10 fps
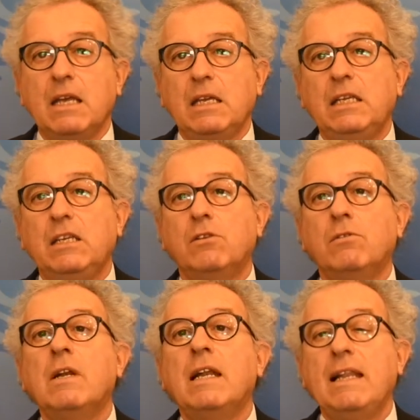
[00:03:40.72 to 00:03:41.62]

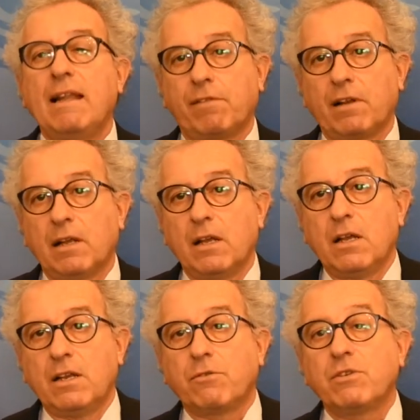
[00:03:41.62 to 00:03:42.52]
EU level.
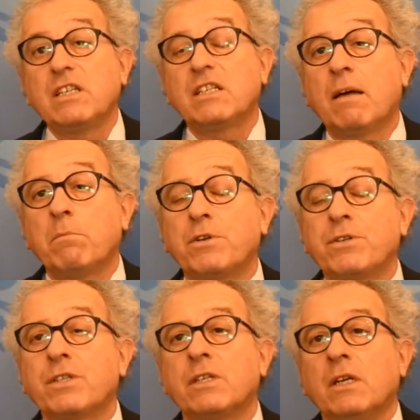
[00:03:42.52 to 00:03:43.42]
Now, these
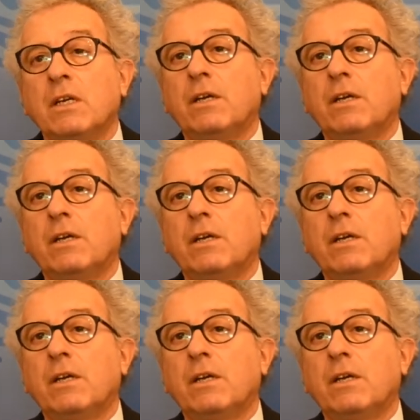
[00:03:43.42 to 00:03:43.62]
numbers